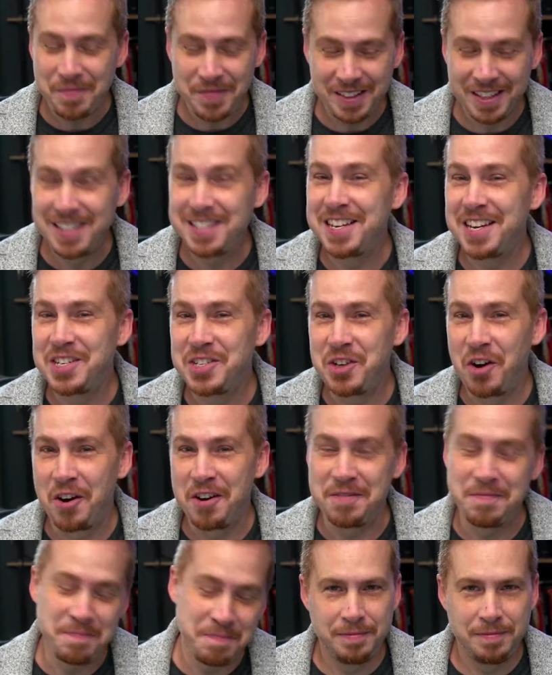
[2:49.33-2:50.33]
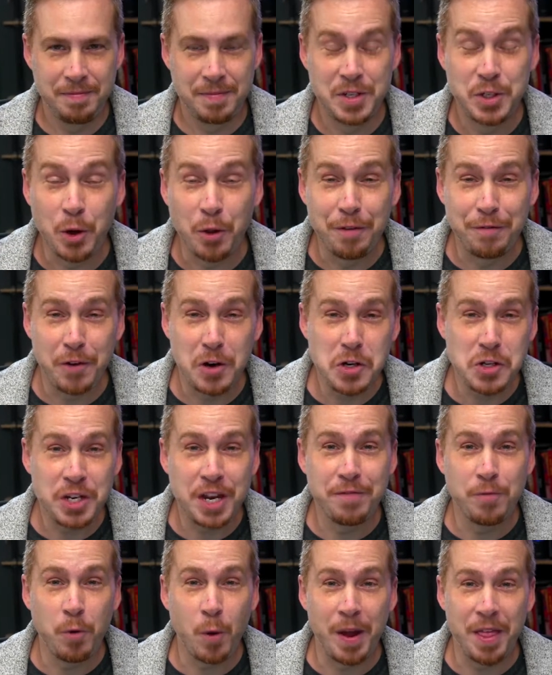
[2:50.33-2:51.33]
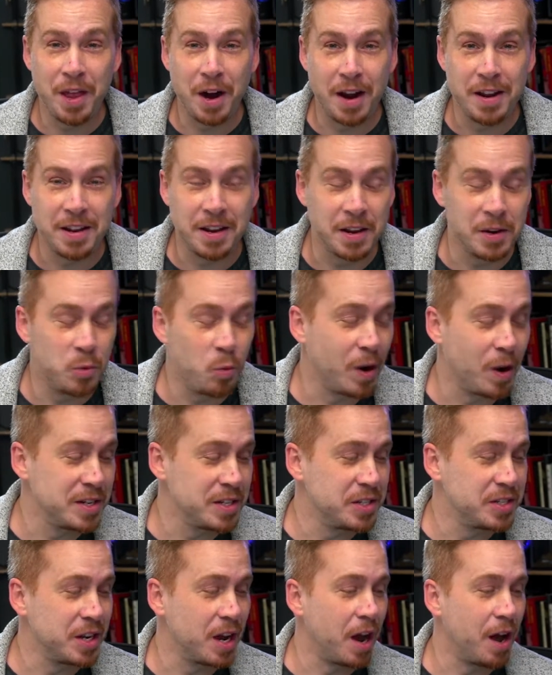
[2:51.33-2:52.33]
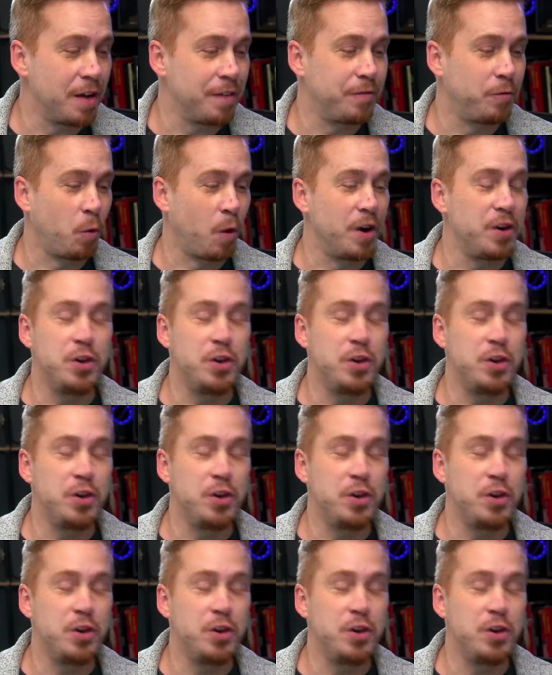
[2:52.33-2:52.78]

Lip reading: let's get started. So the first giveaway that I did was for a